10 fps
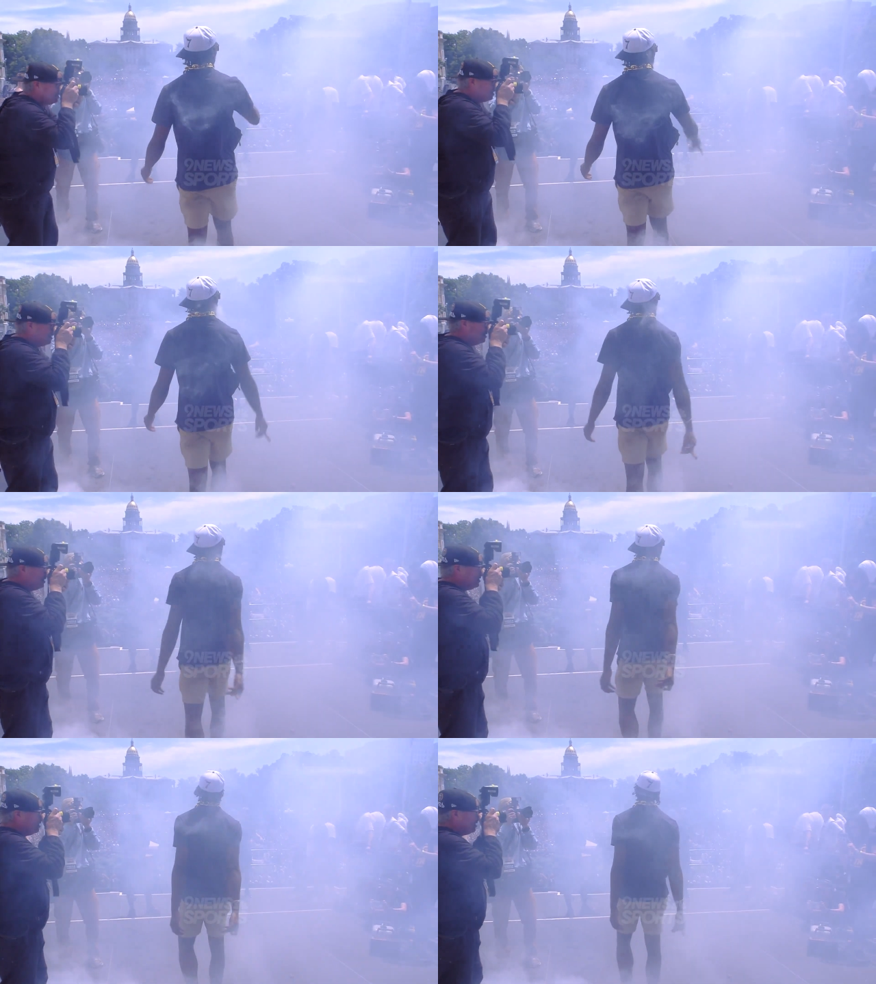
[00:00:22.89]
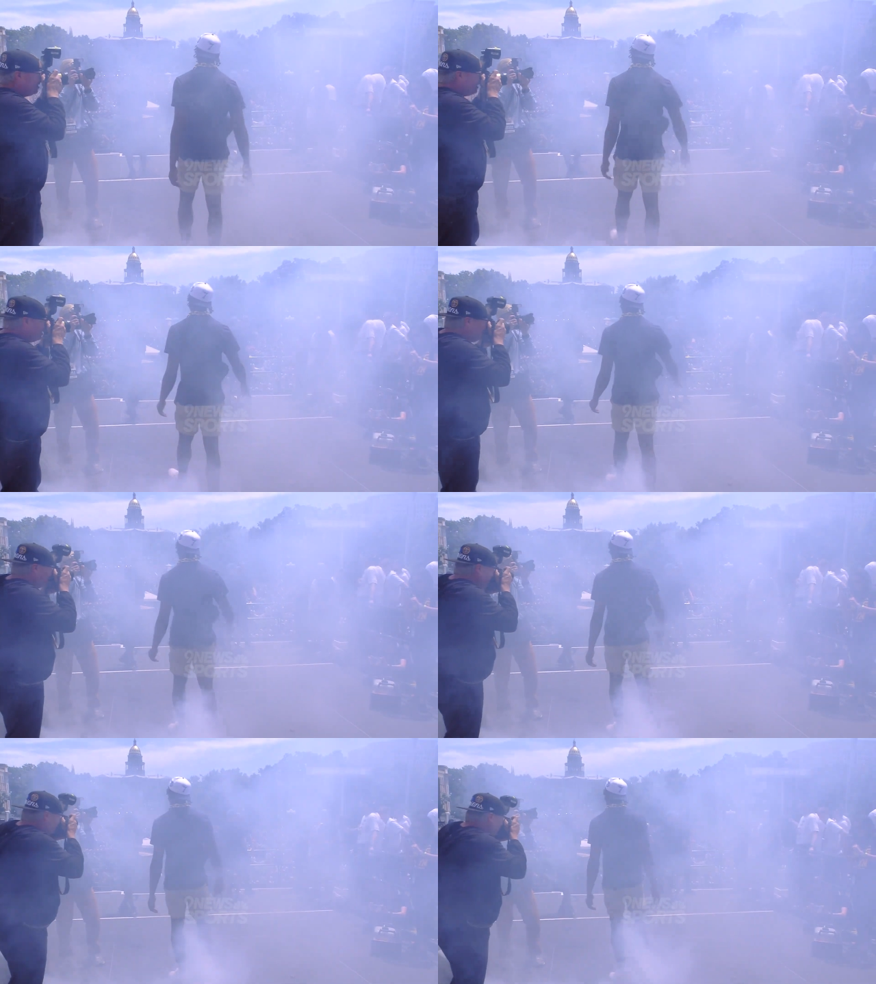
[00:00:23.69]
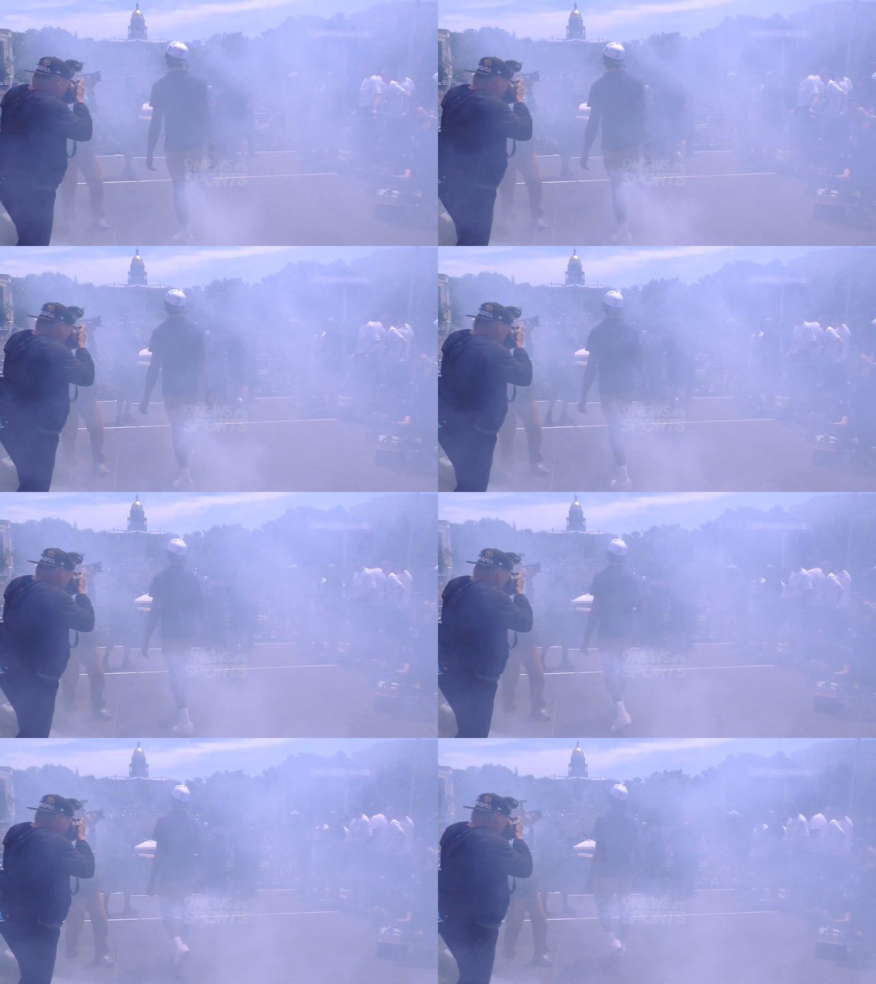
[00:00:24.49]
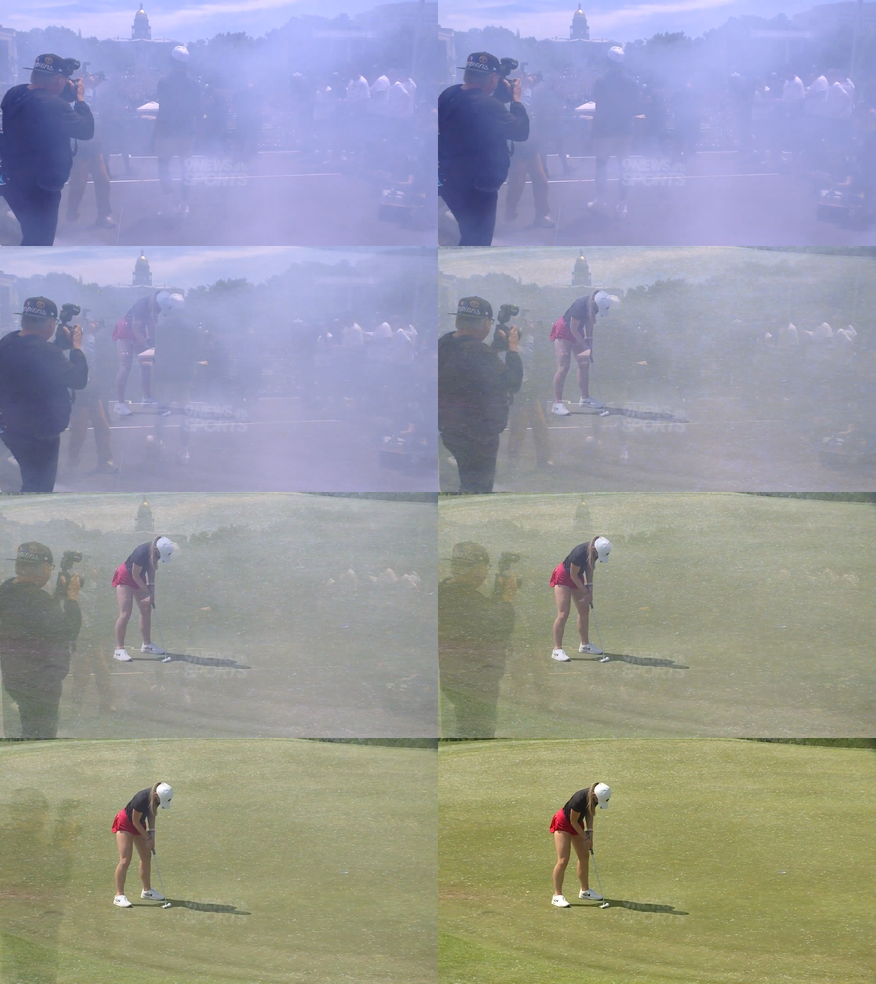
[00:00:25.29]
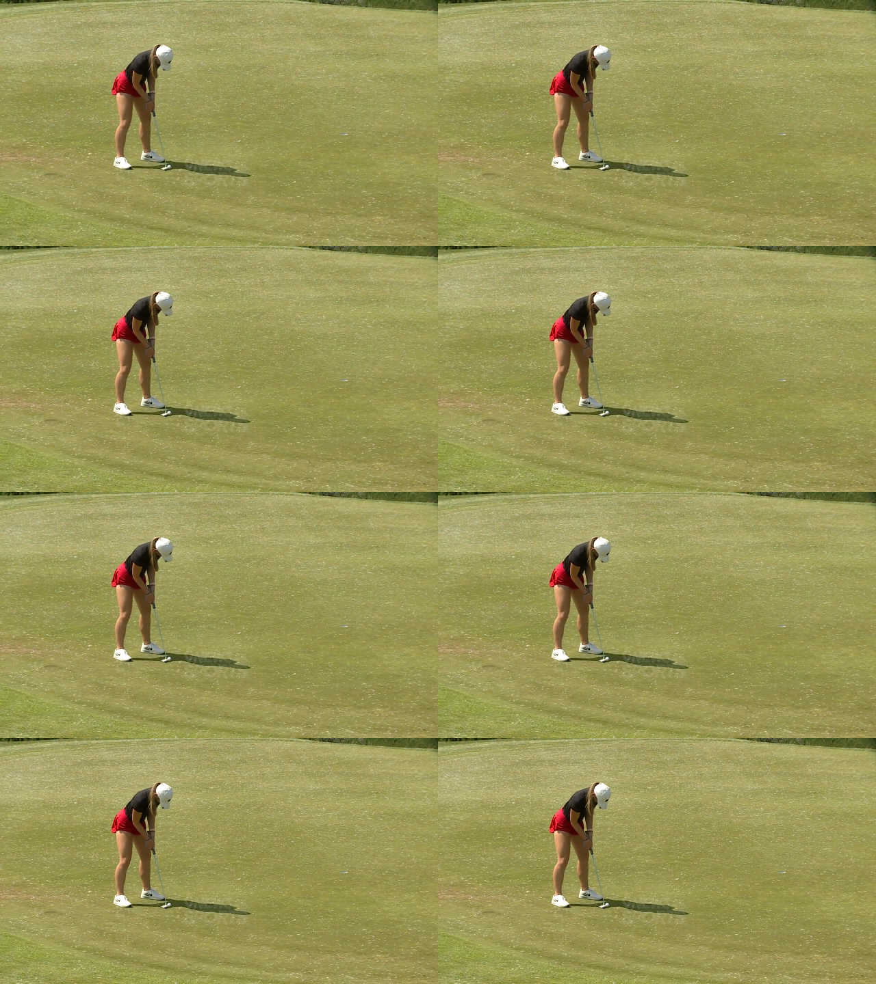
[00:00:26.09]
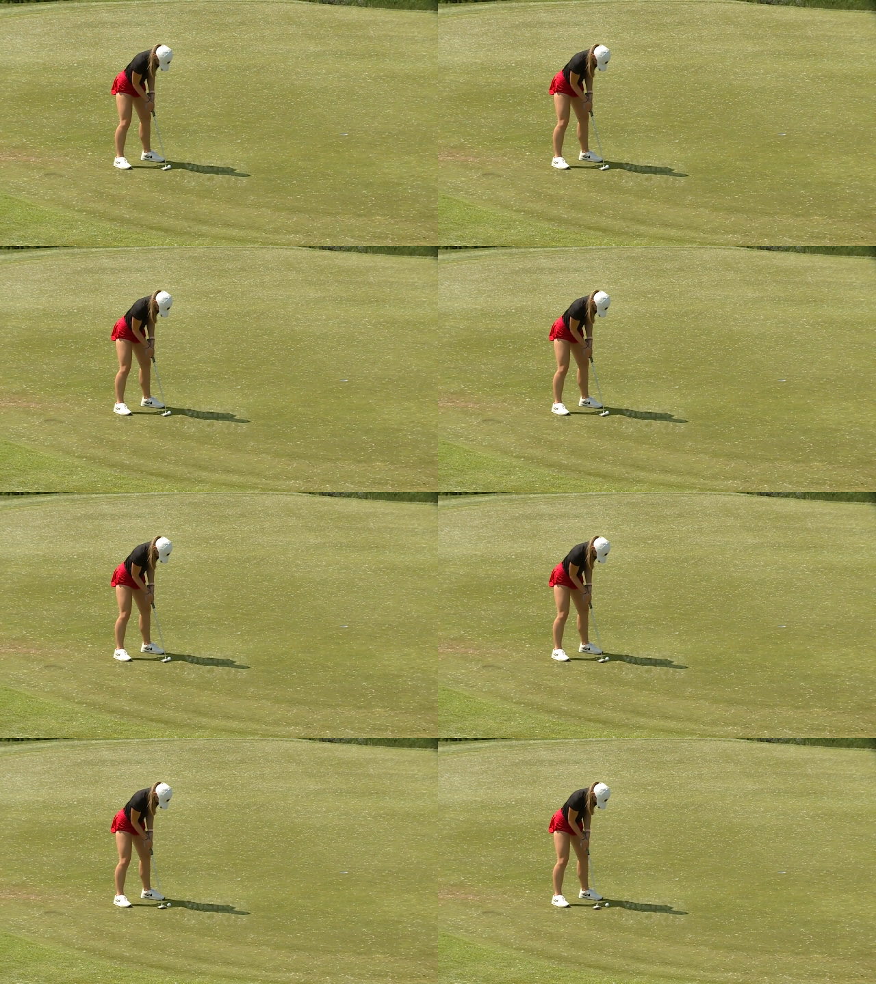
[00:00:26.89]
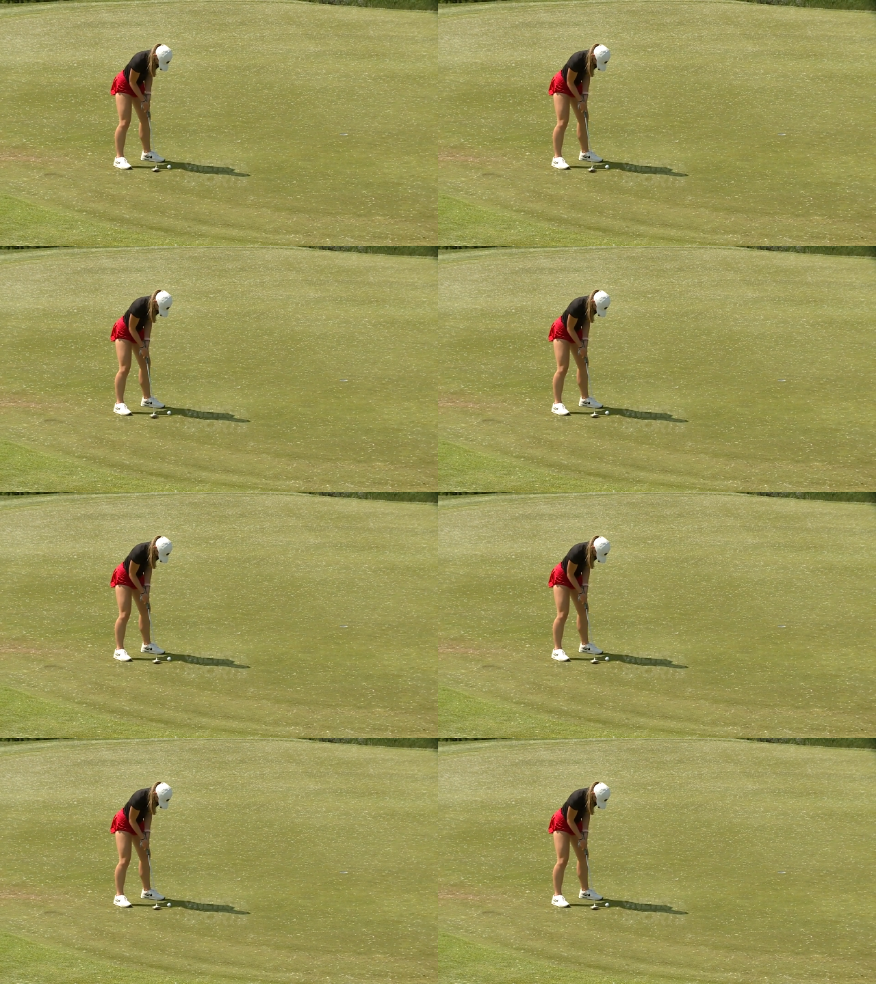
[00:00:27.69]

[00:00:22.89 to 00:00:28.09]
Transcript: Nobody's mouth can be seen.